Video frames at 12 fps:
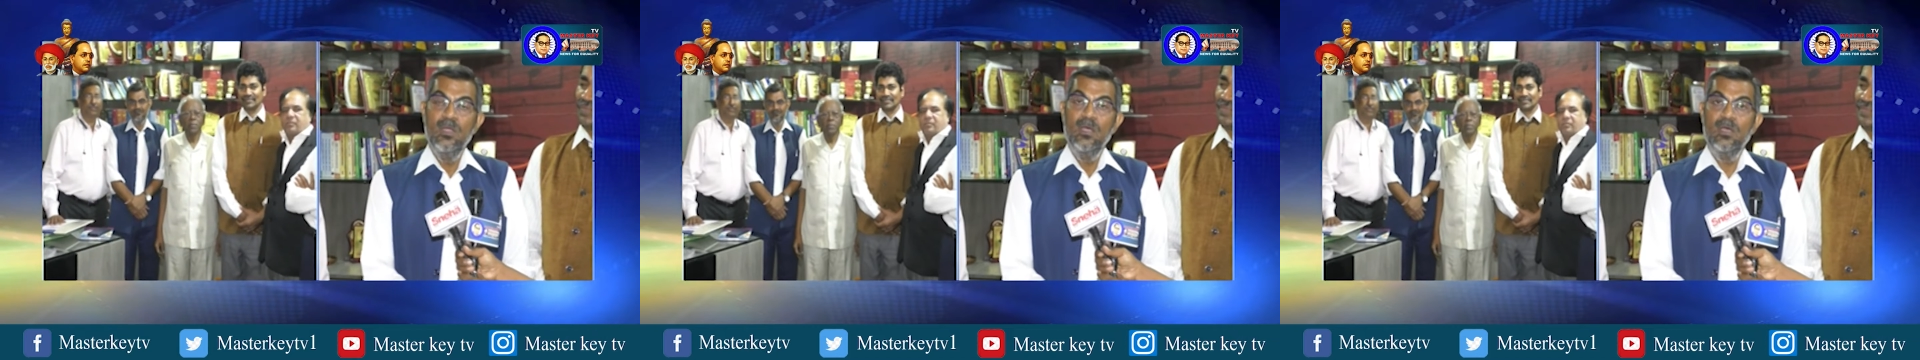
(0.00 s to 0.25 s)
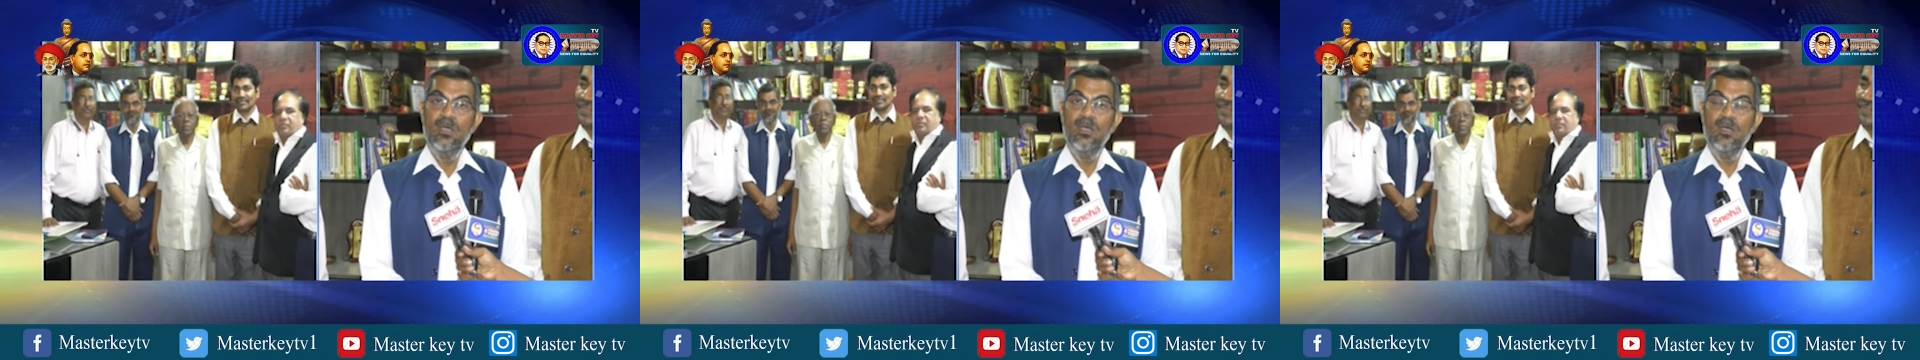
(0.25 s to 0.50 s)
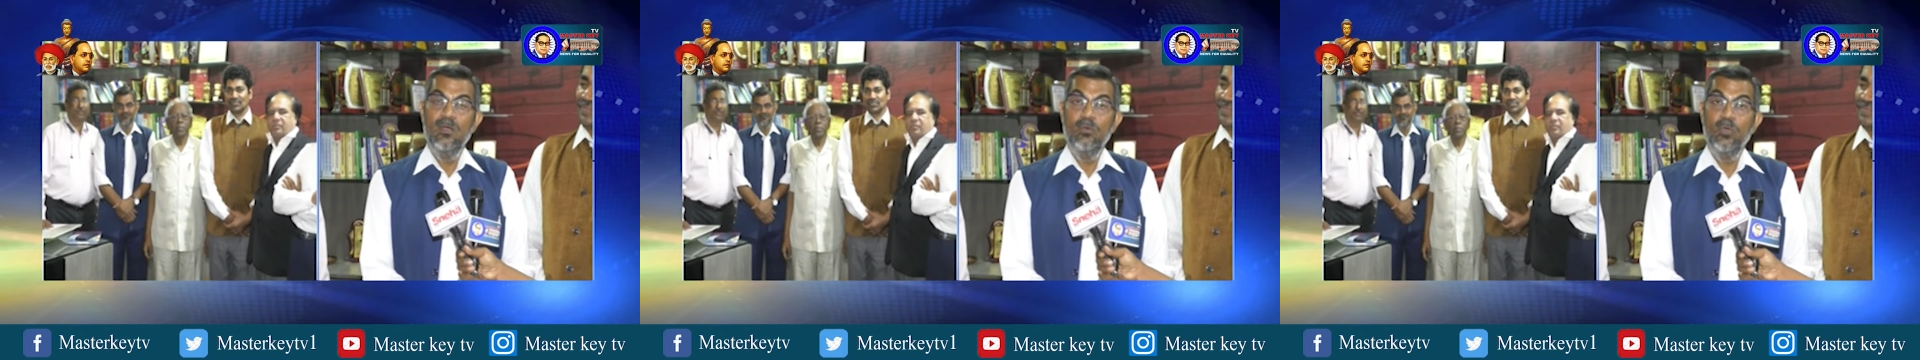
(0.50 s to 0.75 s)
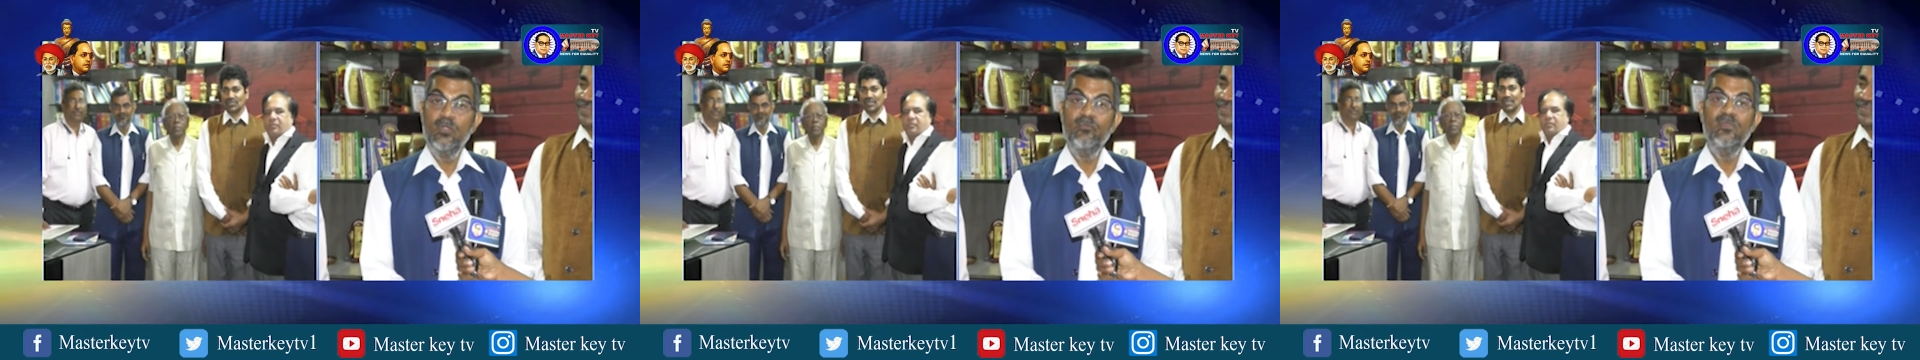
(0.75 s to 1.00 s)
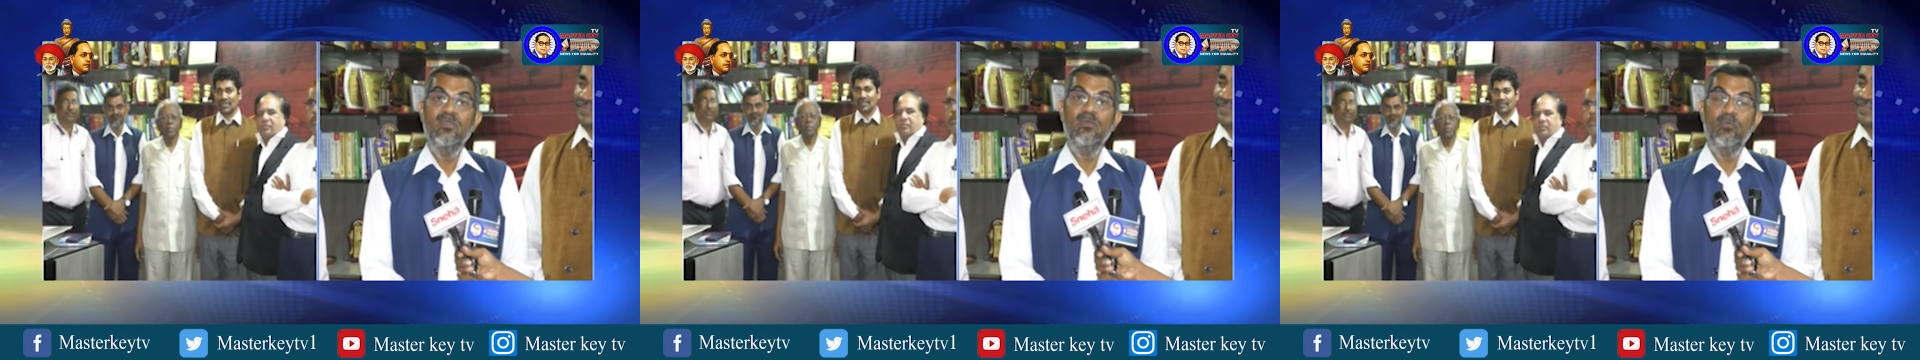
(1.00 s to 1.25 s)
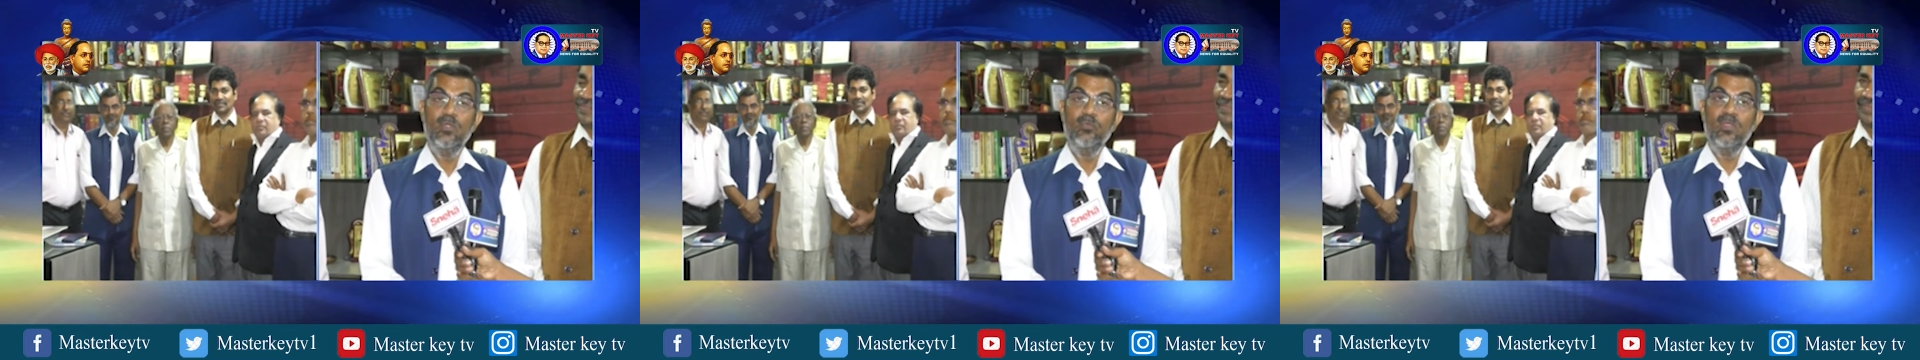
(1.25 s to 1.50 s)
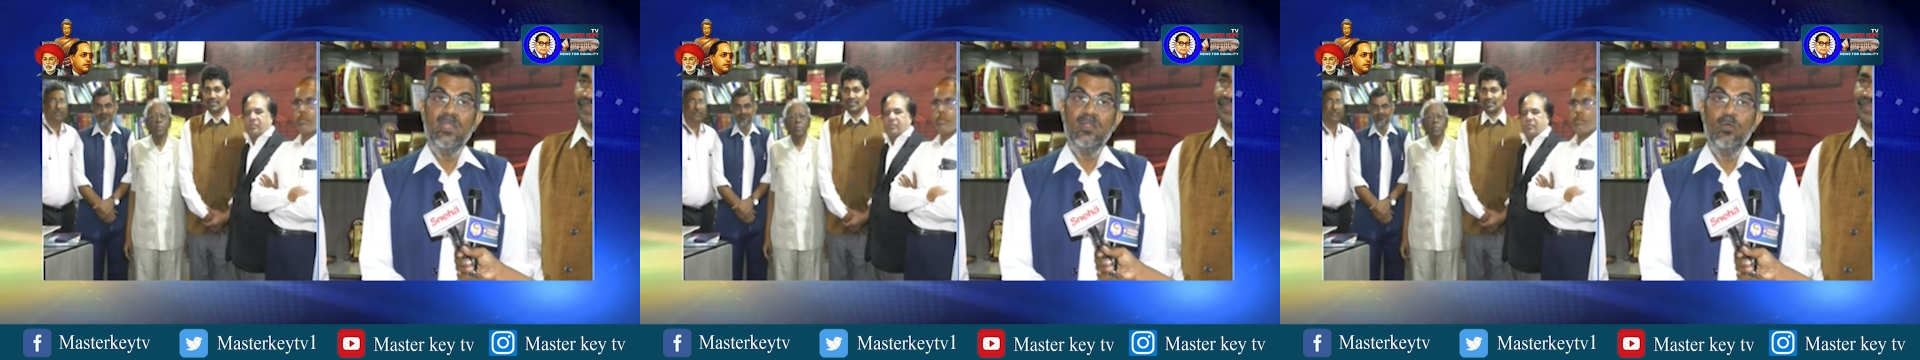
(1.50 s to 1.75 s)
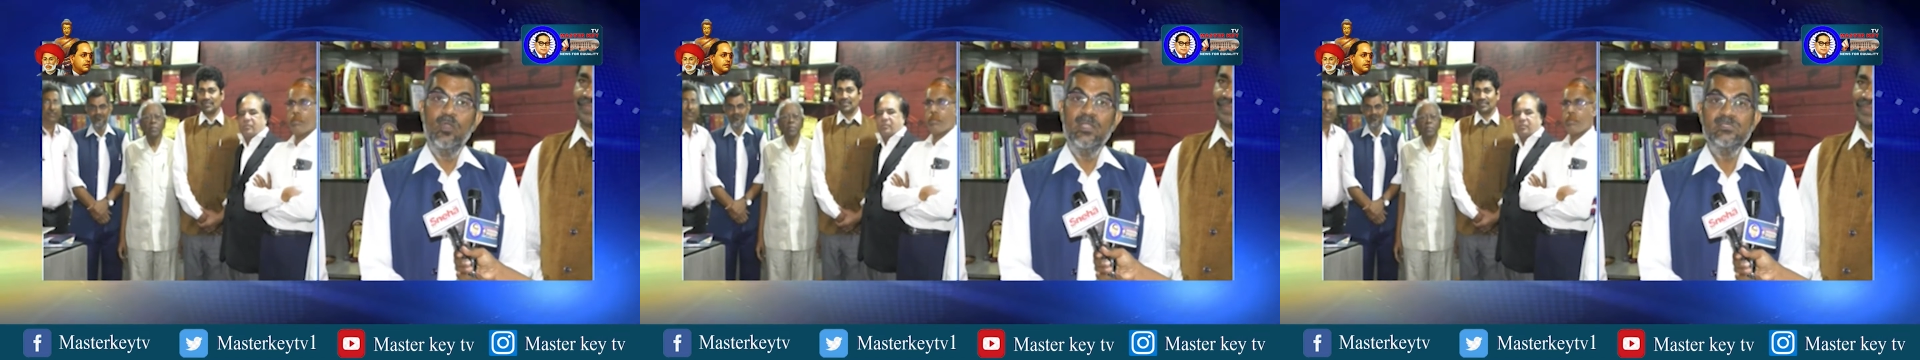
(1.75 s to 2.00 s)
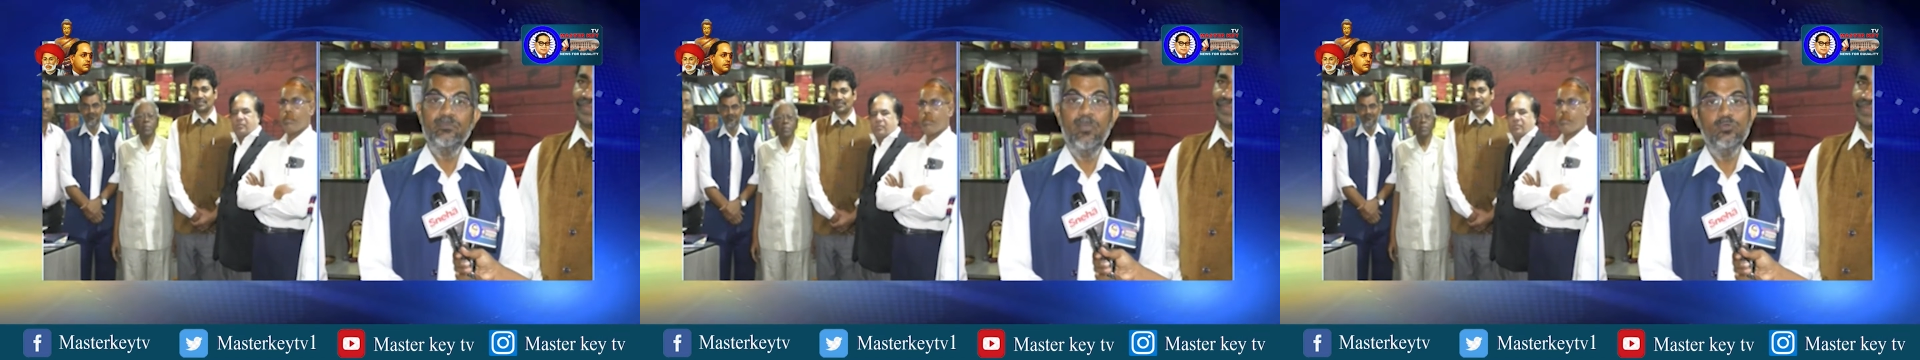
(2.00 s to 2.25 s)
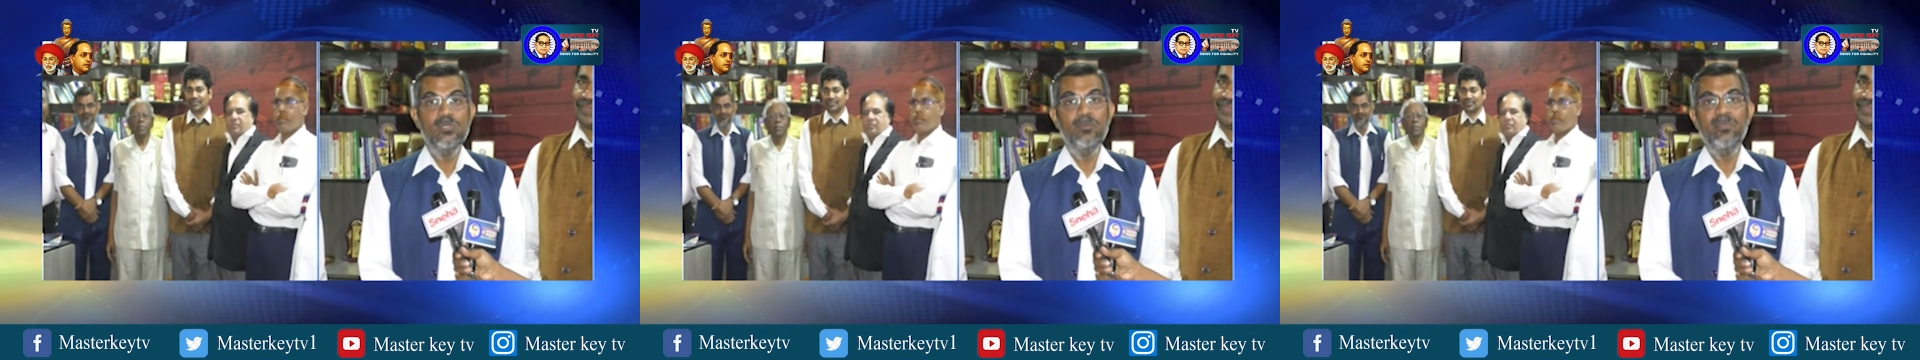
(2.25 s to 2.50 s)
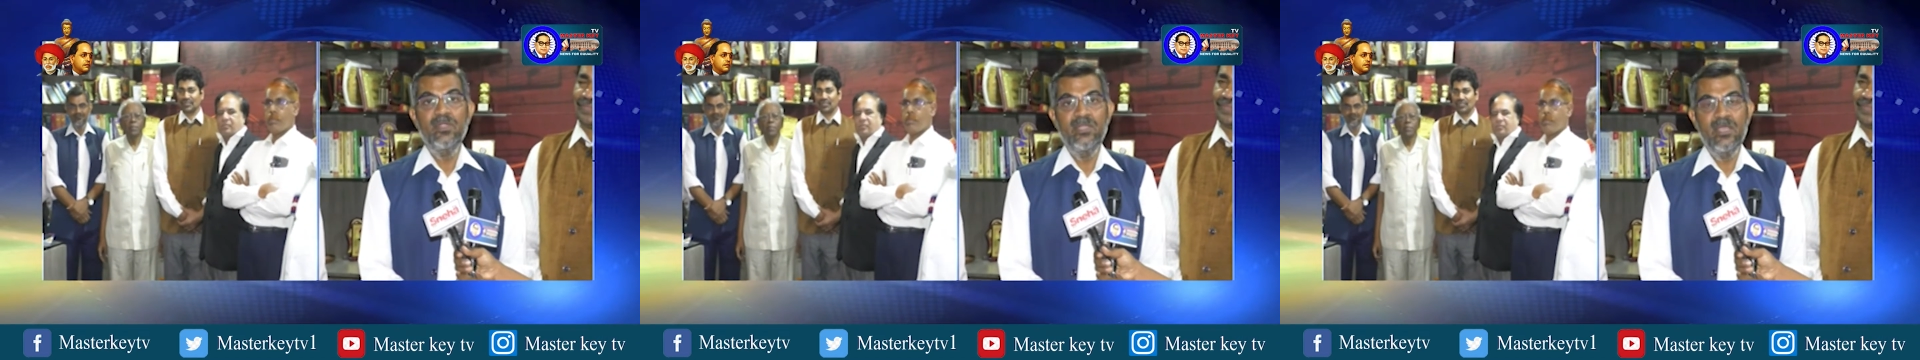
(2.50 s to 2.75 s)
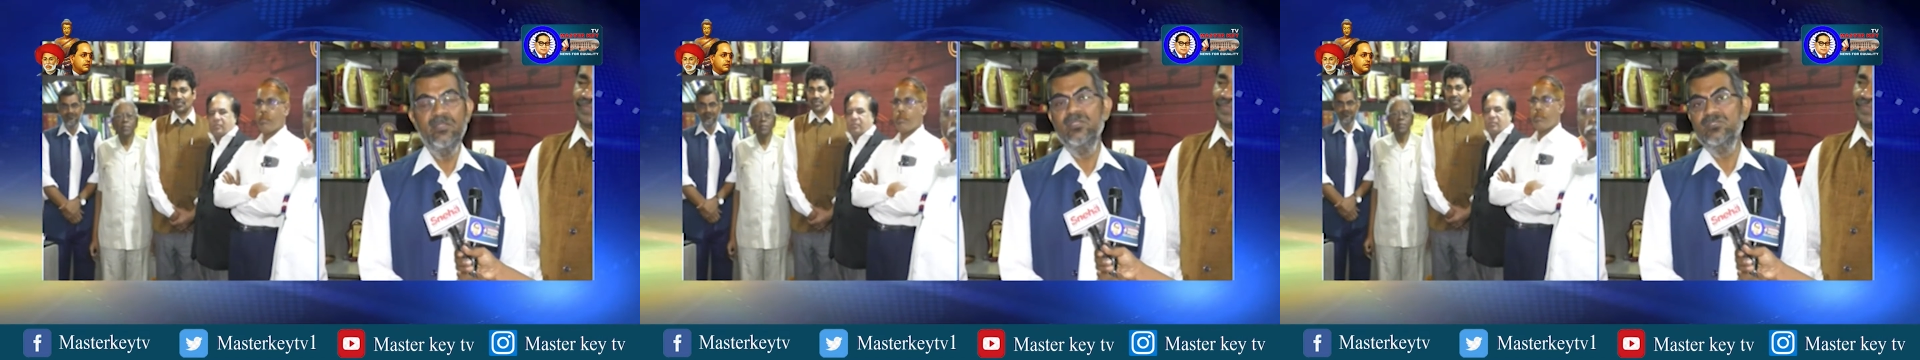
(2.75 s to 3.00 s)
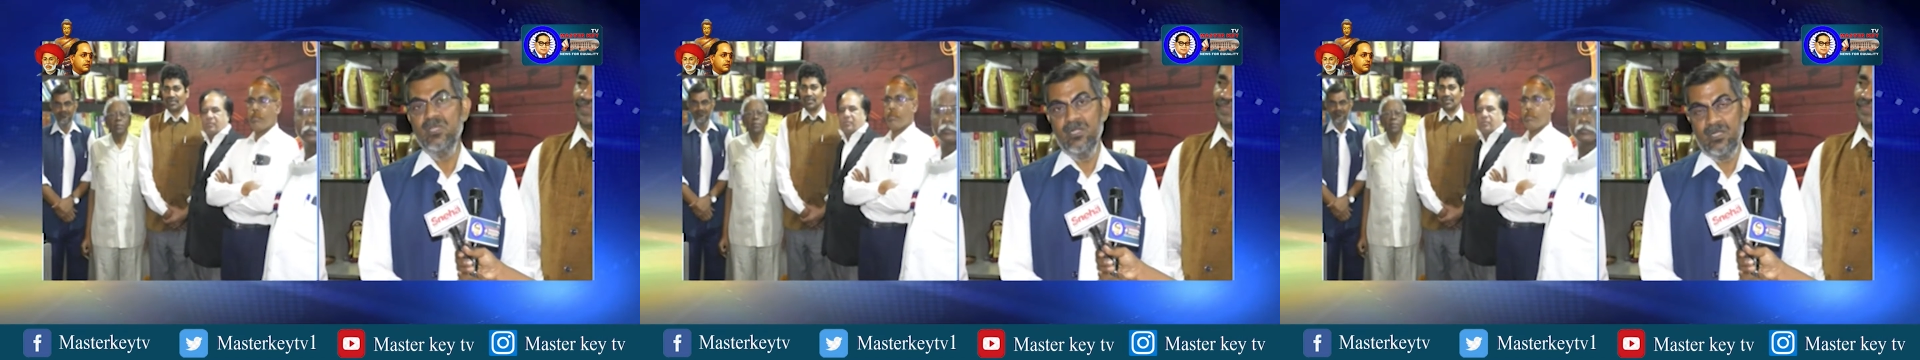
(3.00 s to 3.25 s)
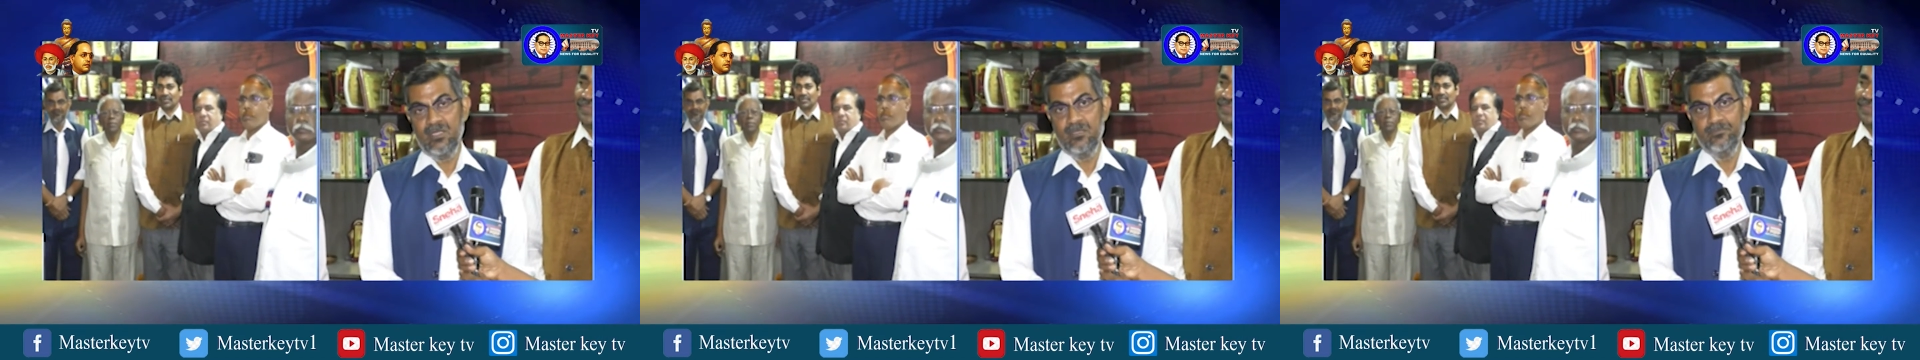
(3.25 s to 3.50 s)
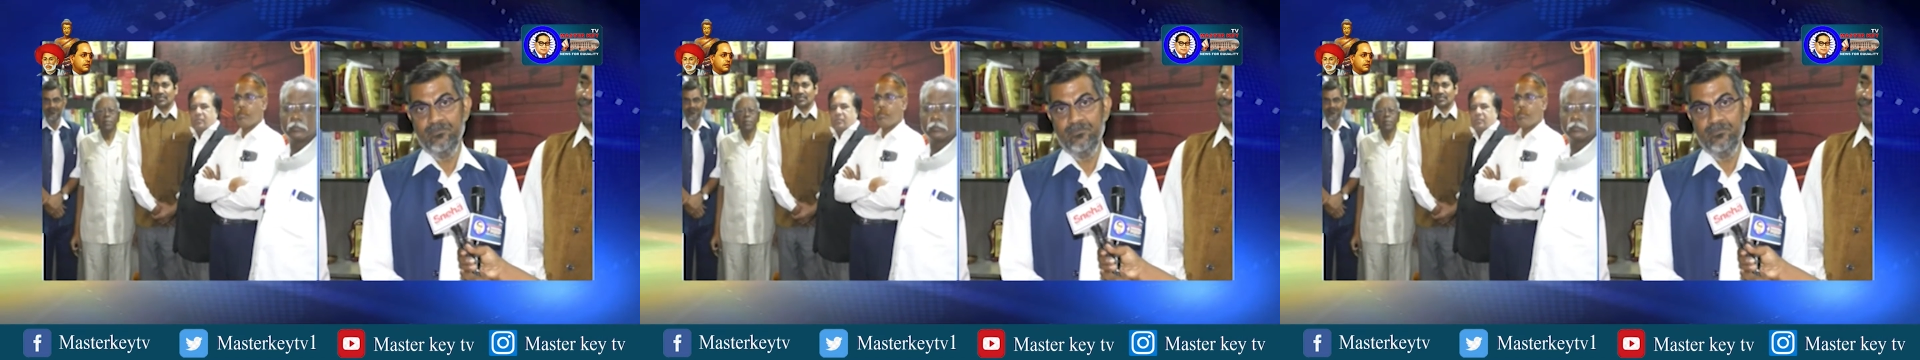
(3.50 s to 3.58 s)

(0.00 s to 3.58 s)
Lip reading: what we can call as Bahujan media in this country.